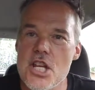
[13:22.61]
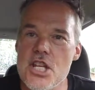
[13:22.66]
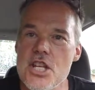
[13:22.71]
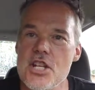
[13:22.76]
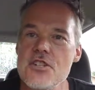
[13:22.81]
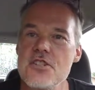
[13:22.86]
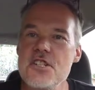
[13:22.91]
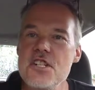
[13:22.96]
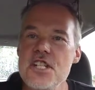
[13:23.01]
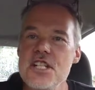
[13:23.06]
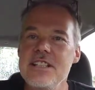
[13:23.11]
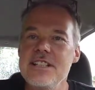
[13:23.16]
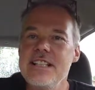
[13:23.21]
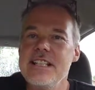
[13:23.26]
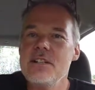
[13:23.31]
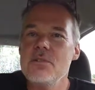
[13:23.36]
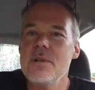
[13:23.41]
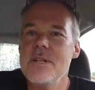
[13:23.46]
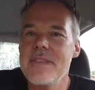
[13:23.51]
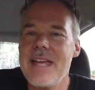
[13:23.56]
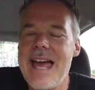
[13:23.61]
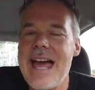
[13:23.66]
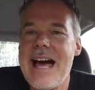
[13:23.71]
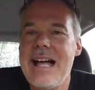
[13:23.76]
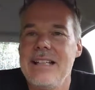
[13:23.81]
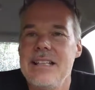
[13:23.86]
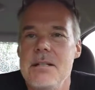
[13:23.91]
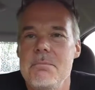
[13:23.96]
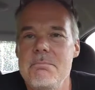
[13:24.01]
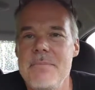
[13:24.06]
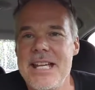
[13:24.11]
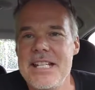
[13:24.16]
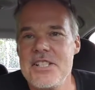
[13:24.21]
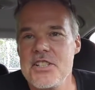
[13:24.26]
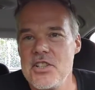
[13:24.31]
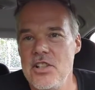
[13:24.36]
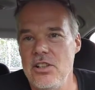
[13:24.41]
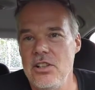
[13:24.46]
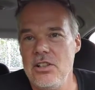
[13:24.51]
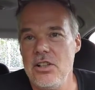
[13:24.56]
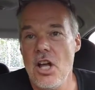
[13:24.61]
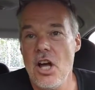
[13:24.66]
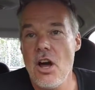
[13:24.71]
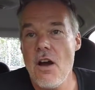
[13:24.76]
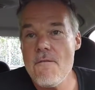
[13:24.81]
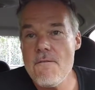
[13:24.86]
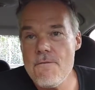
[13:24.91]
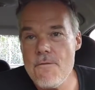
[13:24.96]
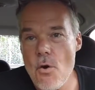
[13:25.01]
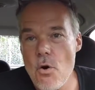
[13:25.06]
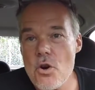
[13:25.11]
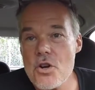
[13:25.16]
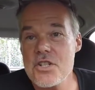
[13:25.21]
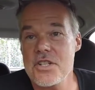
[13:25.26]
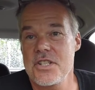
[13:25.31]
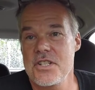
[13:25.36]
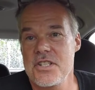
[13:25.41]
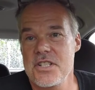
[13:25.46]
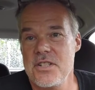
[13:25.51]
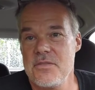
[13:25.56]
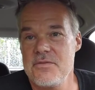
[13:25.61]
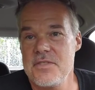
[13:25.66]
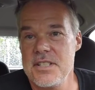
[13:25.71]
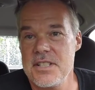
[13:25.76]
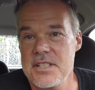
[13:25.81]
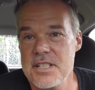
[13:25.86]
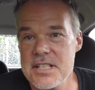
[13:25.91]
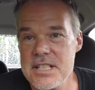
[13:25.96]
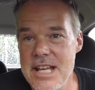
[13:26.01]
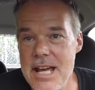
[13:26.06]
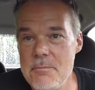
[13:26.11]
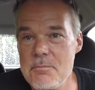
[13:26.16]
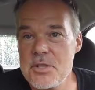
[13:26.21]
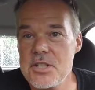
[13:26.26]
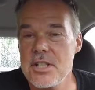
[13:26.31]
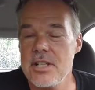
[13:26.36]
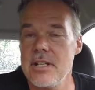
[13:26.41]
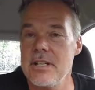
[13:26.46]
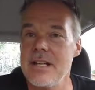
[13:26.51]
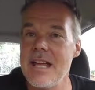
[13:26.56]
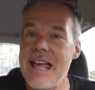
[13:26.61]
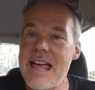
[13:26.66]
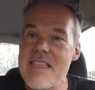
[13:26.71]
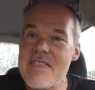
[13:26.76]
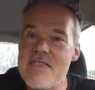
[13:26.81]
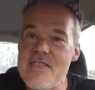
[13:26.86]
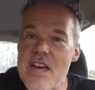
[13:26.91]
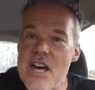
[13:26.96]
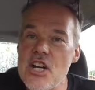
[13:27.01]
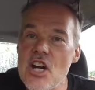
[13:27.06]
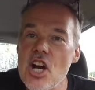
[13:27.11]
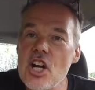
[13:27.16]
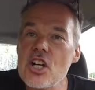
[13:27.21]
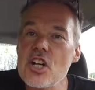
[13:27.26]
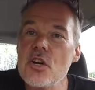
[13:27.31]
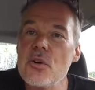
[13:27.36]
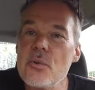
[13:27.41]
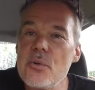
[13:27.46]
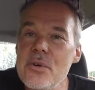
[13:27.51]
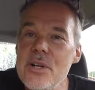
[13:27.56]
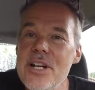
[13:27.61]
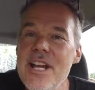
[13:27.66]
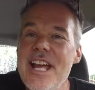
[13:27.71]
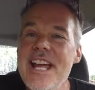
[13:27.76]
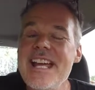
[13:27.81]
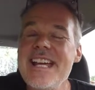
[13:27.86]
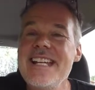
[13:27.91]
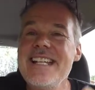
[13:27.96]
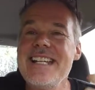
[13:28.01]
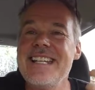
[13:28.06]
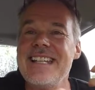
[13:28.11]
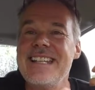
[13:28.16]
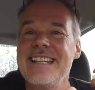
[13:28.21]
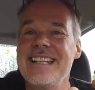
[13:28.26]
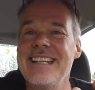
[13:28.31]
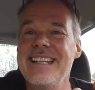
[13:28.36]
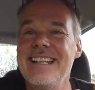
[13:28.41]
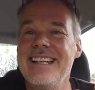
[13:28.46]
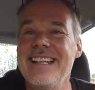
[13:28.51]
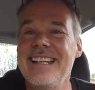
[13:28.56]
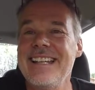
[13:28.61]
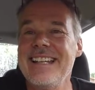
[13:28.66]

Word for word: you're dealing with elemental forces of deception that are creating